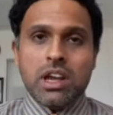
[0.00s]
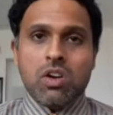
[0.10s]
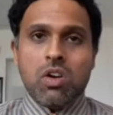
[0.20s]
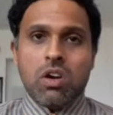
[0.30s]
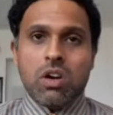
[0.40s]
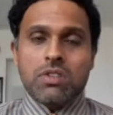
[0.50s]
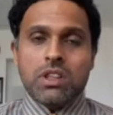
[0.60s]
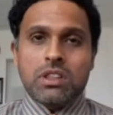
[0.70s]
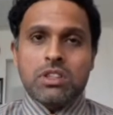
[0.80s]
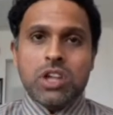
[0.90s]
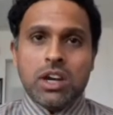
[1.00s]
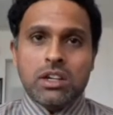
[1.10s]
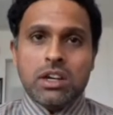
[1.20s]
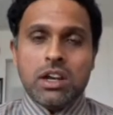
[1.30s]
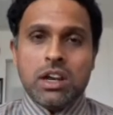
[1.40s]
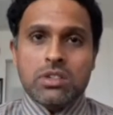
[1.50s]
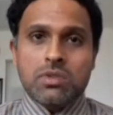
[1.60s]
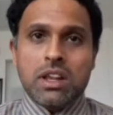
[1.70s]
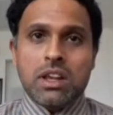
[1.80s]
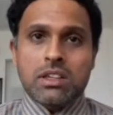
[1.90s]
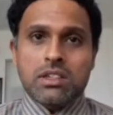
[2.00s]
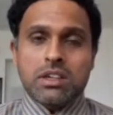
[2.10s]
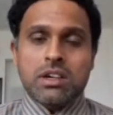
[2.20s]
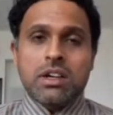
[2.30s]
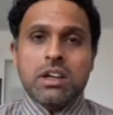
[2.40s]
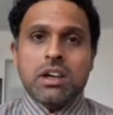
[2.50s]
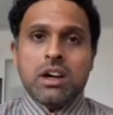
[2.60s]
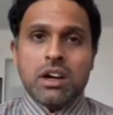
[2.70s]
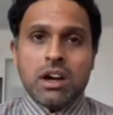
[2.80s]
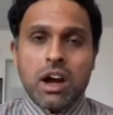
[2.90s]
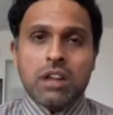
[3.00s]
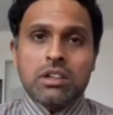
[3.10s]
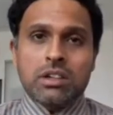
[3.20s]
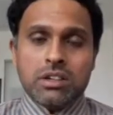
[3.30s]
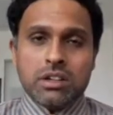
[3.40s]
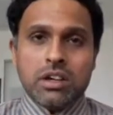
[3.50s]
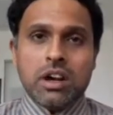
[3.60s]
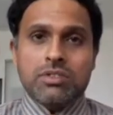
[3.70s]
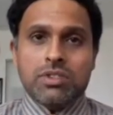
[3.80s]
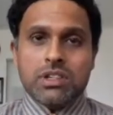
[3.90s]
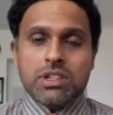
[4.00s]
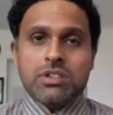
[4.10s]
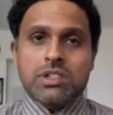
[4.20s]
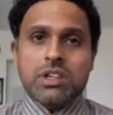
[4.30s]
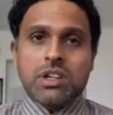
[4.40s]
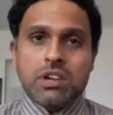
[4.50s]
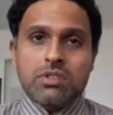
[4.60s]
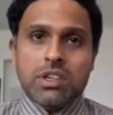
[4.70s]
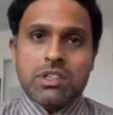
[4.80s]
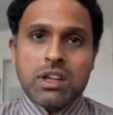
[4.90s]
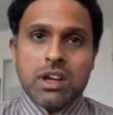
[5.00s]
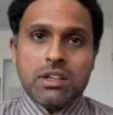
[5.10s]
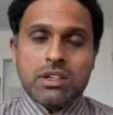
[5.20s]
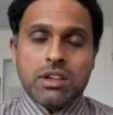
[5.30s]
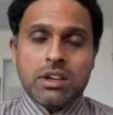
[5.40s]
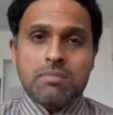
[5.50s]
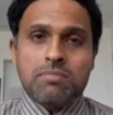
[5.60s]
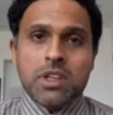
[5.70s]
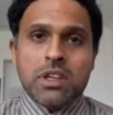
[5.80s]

accord with China as well as other countries, interested countries, that,